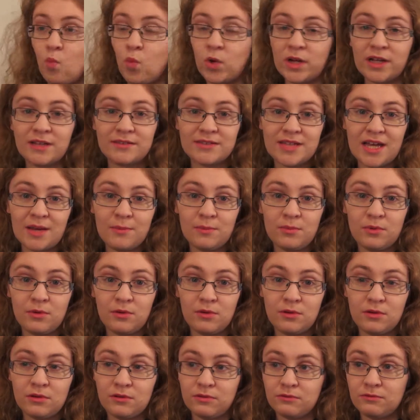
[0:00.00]
One
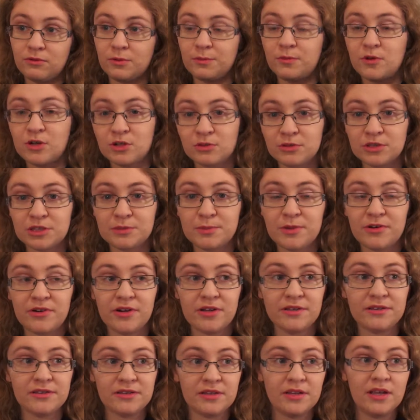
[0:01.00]
example from personal
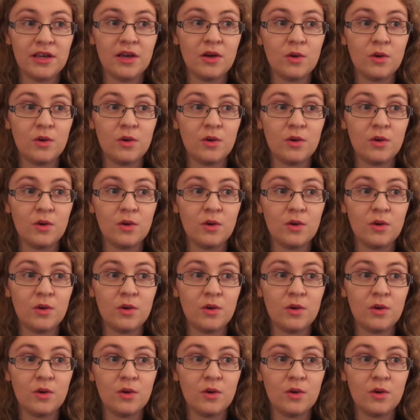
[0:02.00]
experience